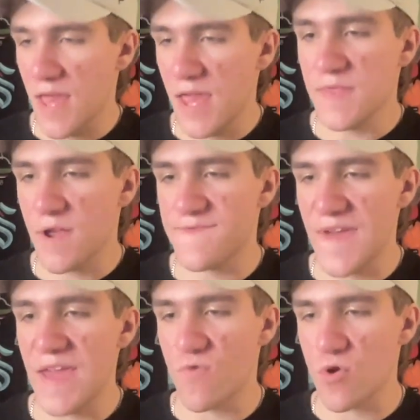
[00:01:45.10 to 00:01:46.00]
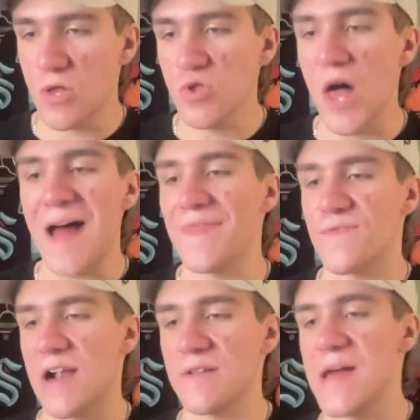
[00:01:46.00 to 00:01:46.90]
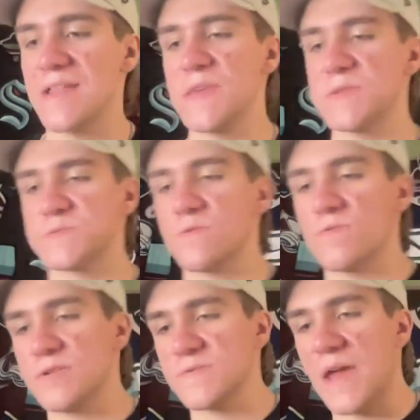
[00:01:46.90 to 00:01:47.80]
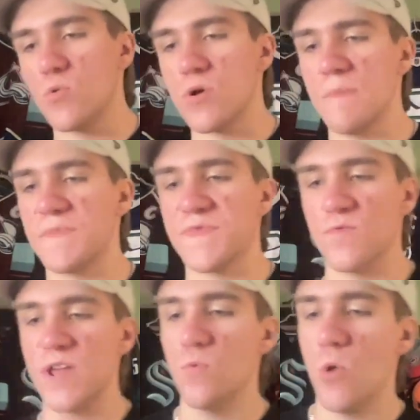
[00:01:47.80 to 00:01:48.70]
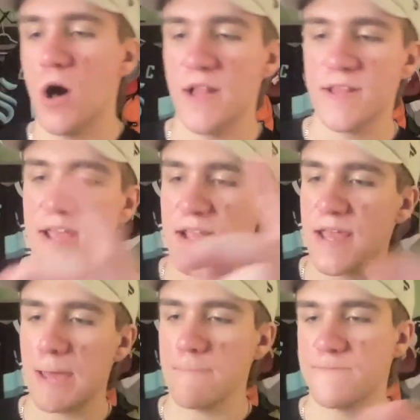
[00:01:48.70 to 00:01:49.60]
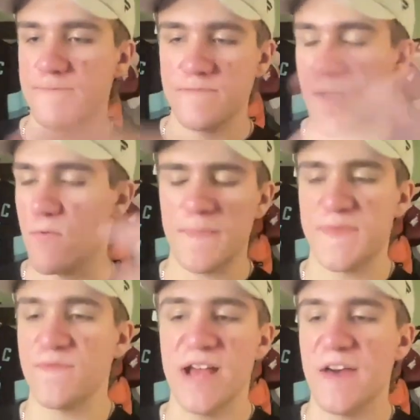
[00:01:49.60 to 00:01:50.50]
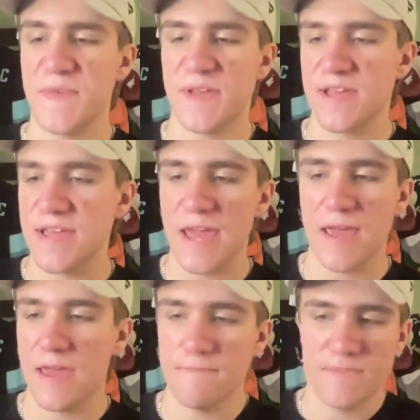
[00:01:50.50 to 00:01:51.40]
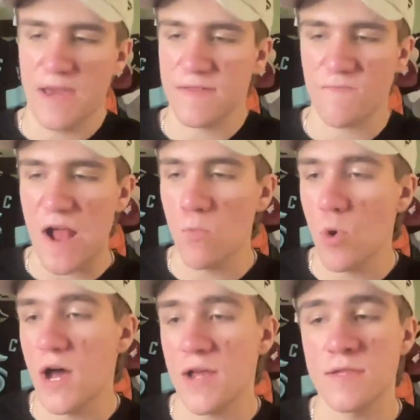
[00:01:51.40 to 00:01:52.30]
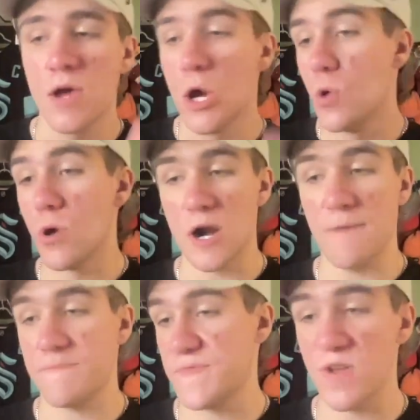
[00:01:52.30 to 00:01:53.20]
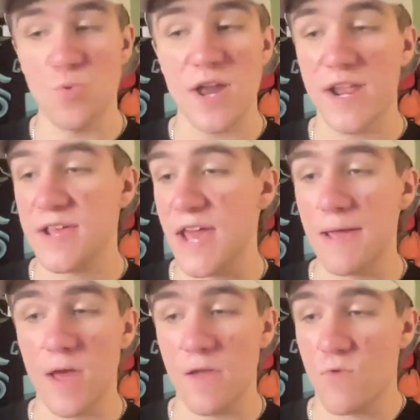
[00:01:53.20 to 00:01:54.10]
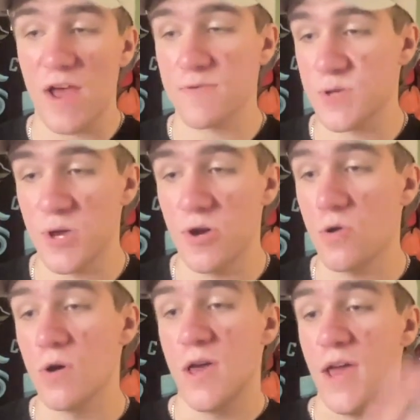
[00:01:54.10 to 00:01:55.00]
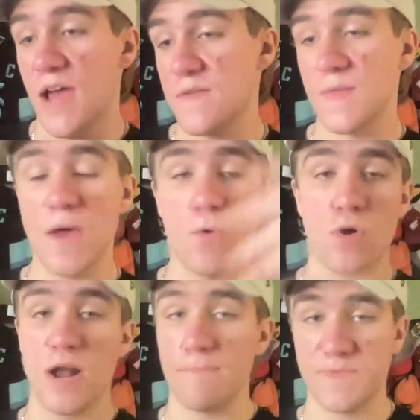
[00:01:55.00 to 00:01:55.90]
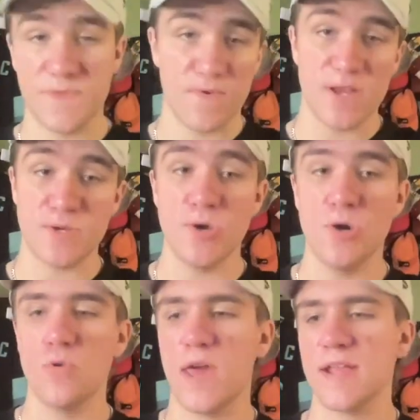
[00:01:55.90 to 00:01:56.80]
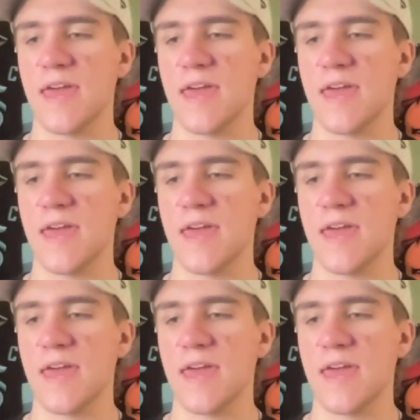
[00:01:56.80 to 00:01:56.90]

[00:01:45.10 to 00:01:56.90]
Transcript: in their favor a lot throughout a lot of these series. They were up 3-1 in game. They were up 3-0 in round 1. Were up 3-1 in game in round 2, and then they were up 3-2